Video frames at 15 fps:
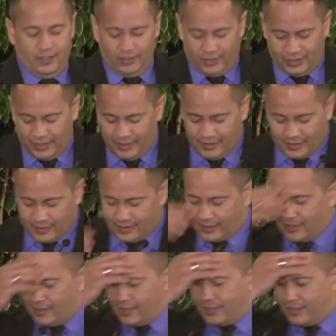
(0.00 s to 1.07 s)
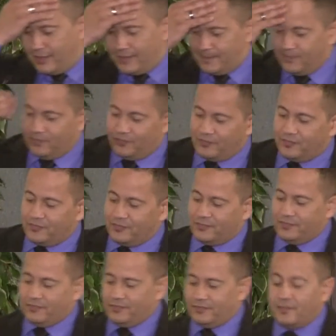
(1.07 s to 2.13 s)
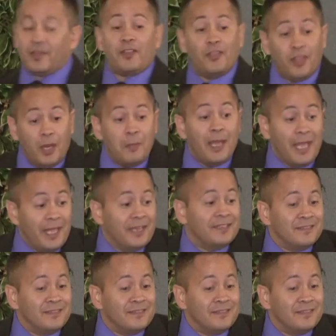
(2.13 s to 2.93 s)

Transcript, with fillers: Jesus is the man.